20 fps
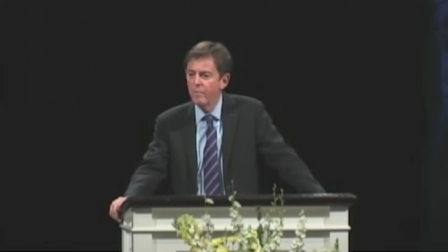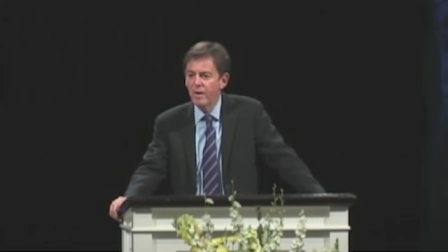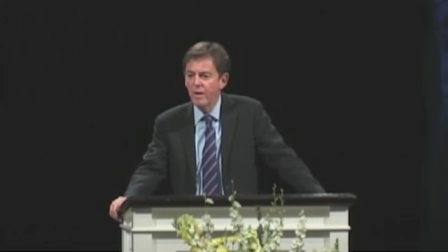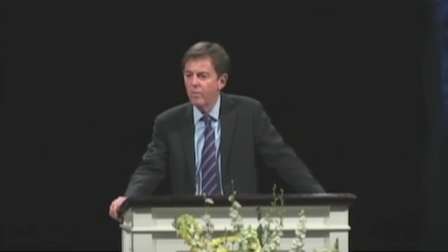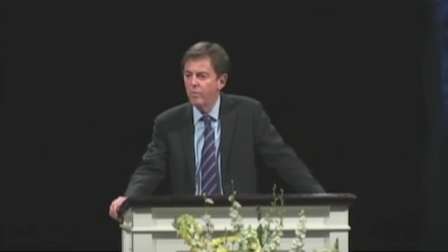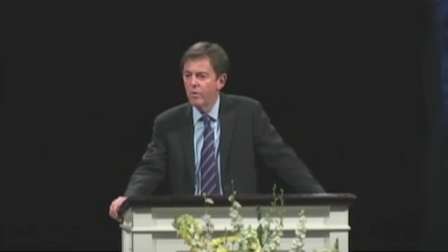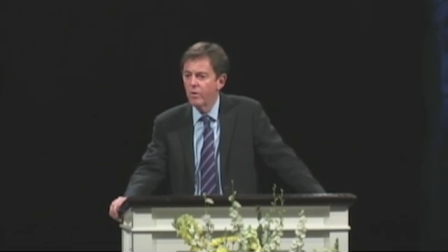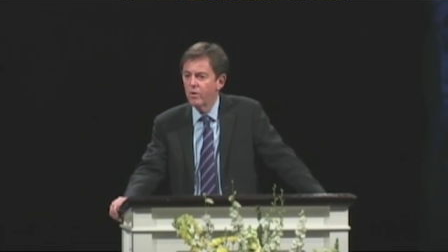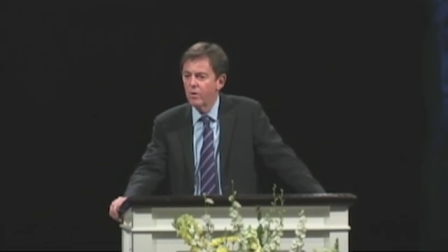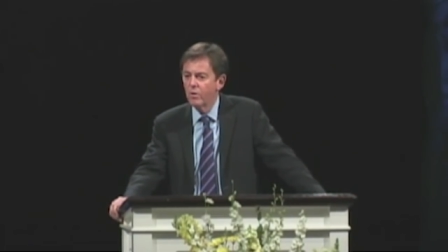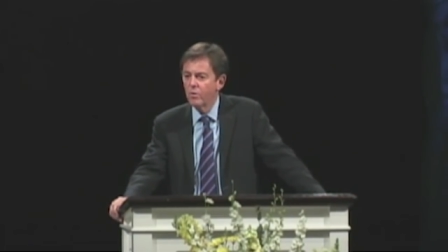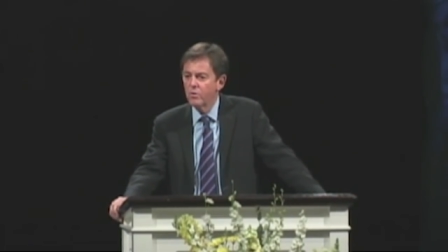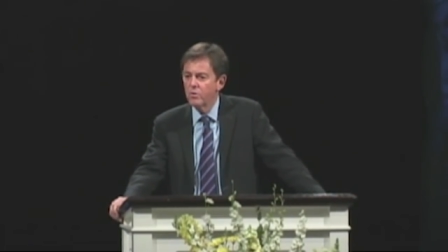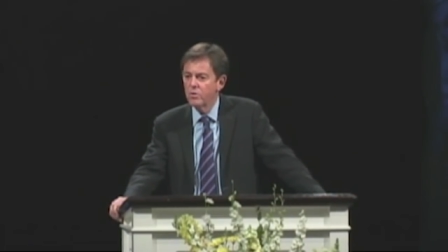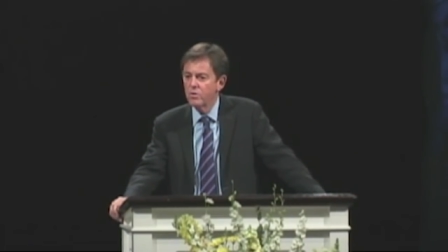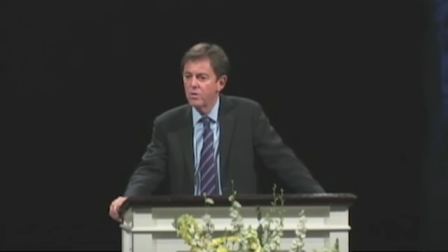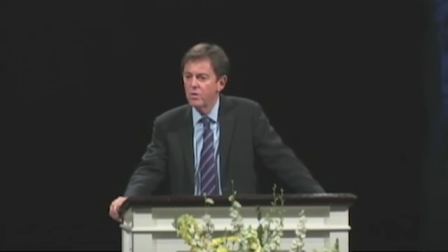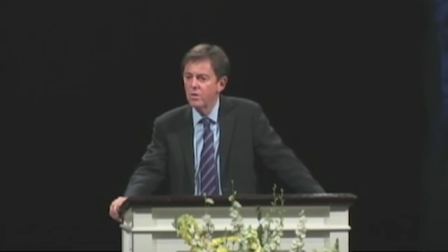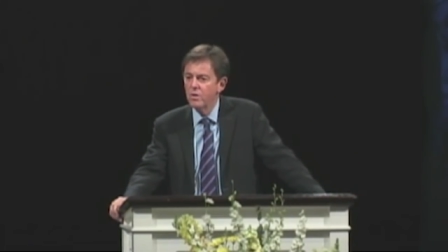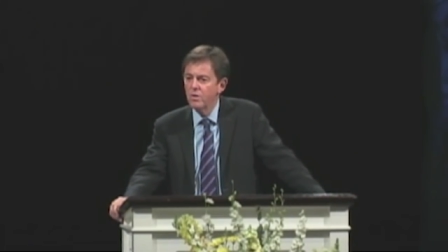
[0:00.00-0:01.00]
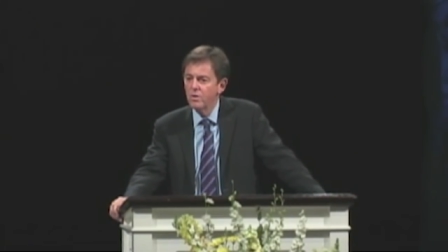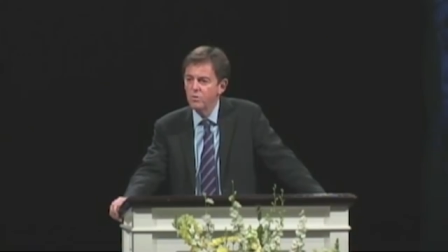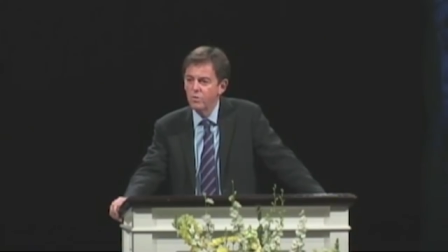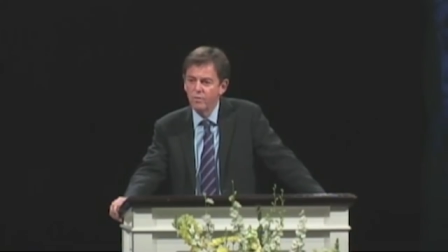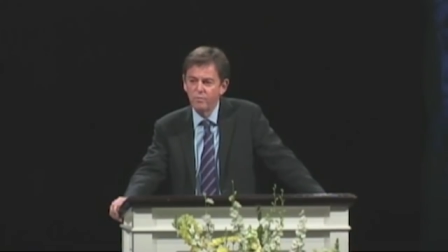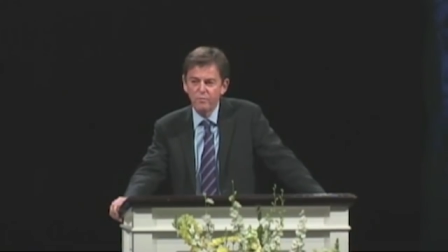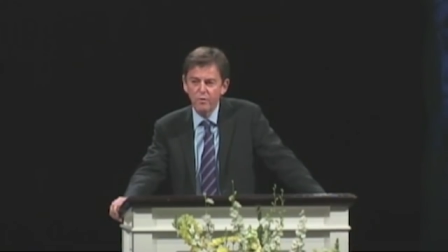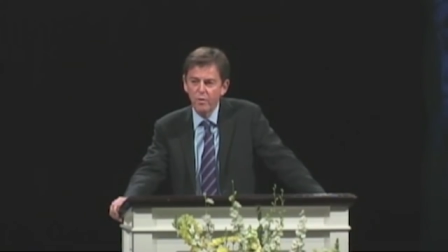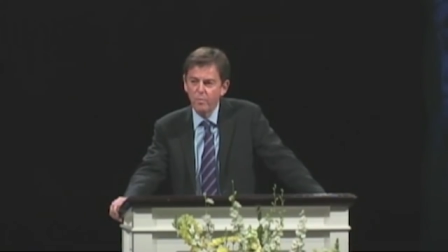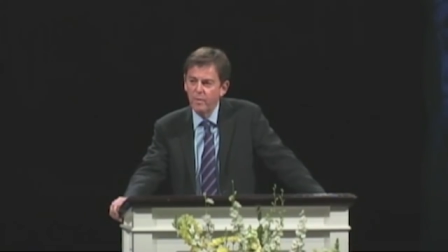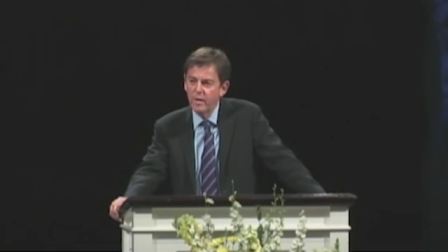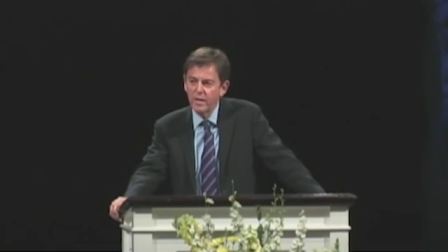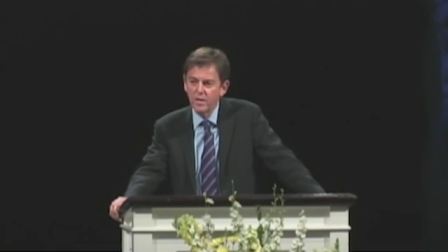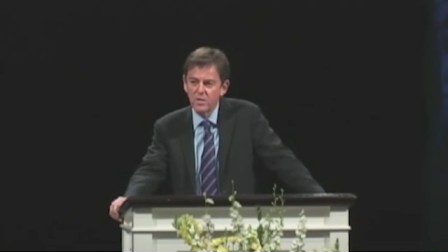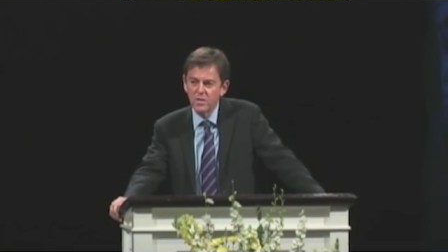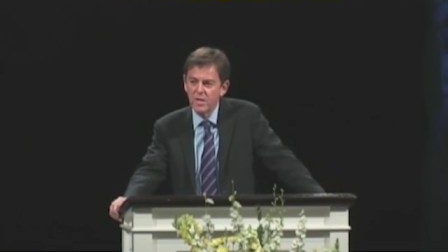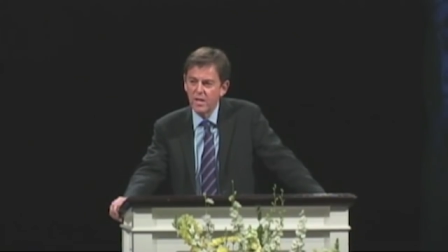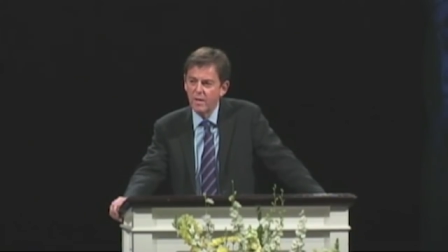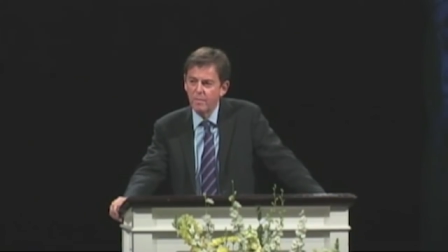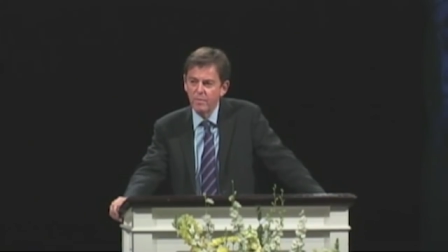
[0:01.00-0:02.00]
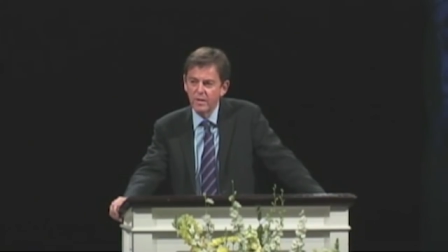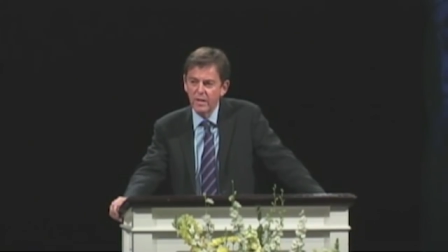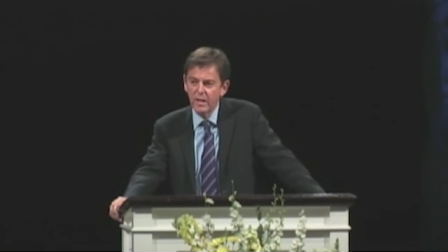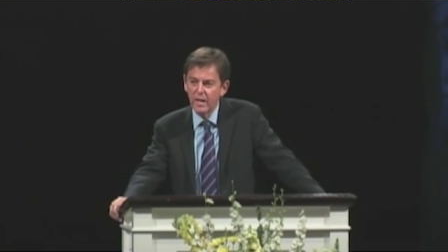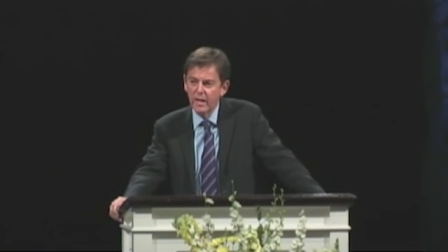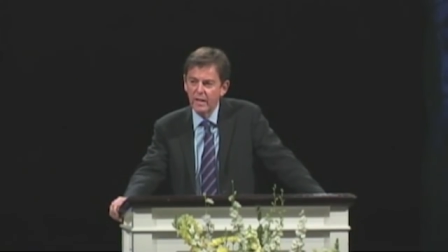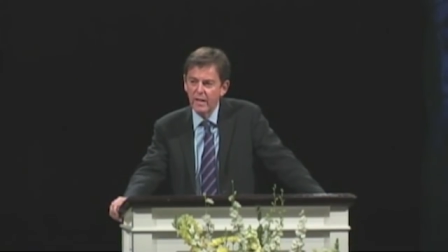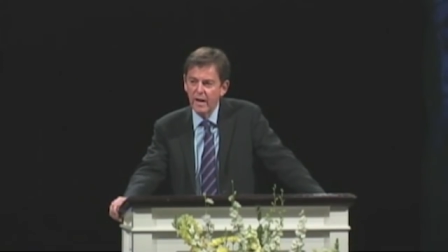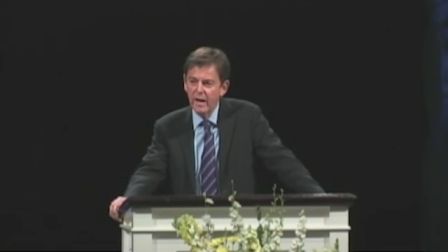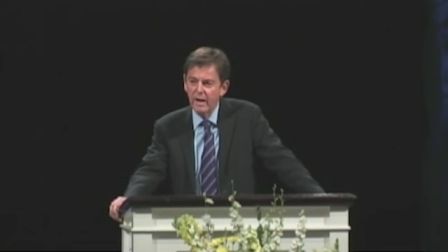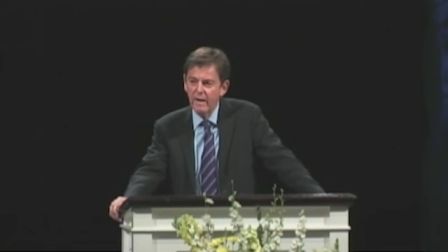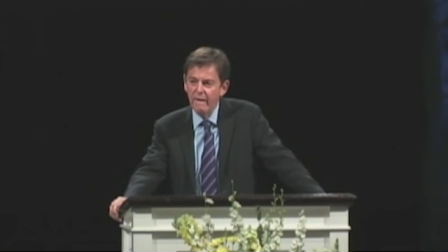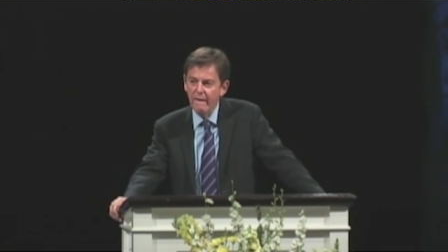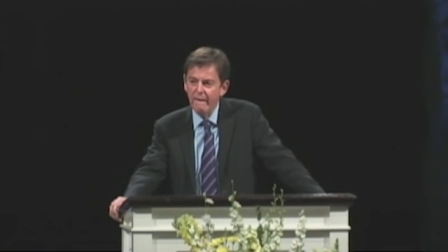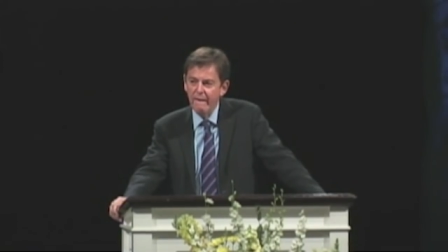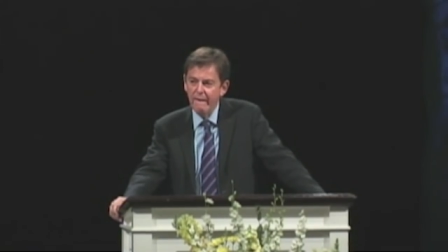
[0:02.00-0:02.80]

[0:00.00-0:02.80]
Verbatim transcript: anywhere close to affirming a statement like that.